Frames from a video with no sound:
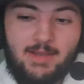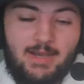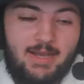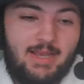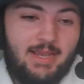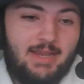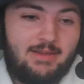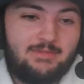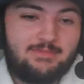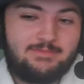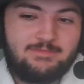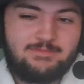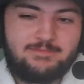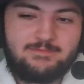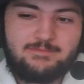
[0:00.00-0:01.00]
I have
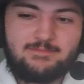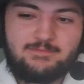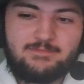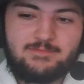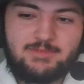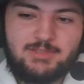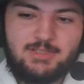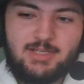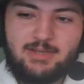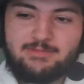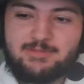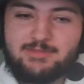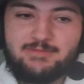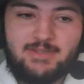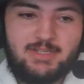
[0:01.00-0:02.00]
should
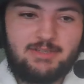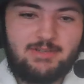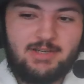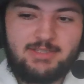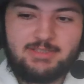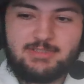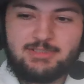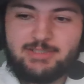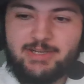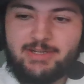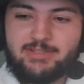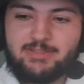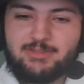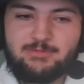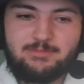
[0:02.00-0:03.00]
have a video on the
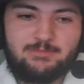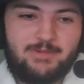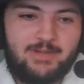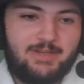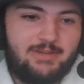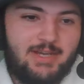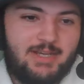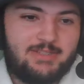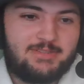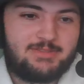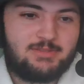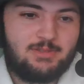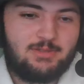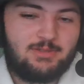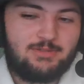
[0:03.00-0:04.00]
channel where I
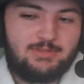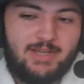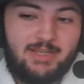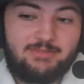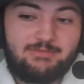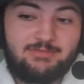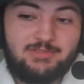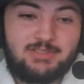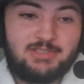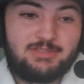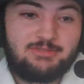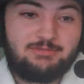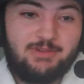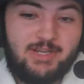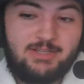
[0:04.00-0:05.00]
soloed a
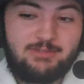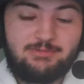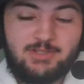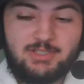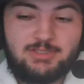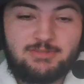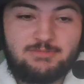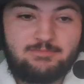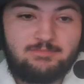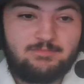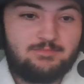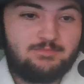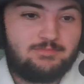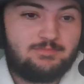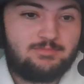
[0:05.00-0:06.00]
Virizion raid, which
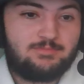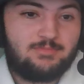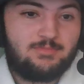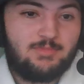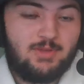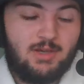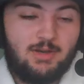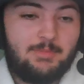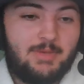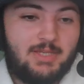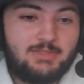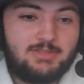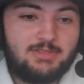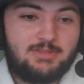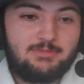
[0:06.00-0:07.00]

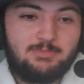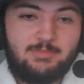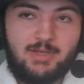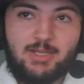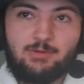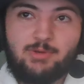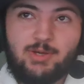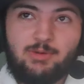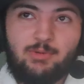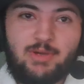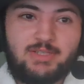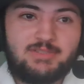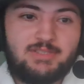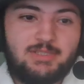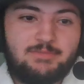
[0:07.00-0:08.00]
amazing Mega
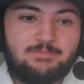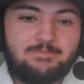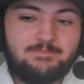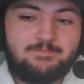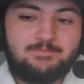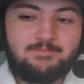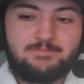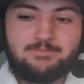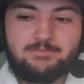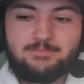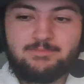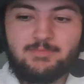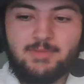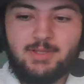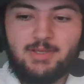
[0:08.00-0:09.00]
Rayquaza.
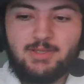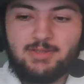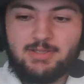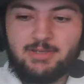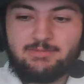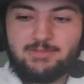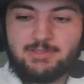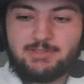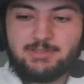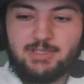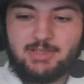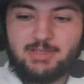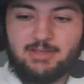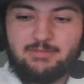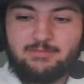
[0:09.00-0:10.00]
Definitely
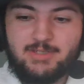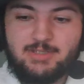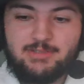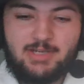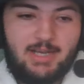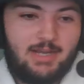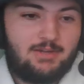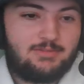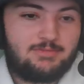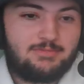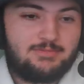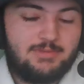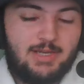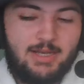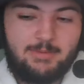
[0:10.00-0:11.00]
check that video
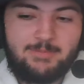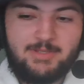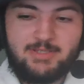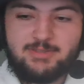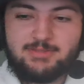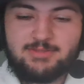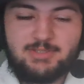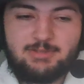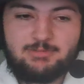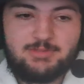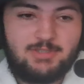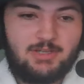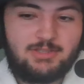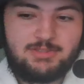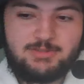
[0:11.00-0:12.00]
out. I mean, it, it
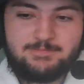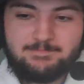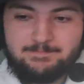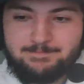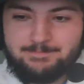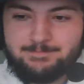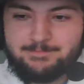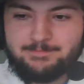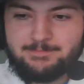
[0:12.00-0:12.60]
was awesome.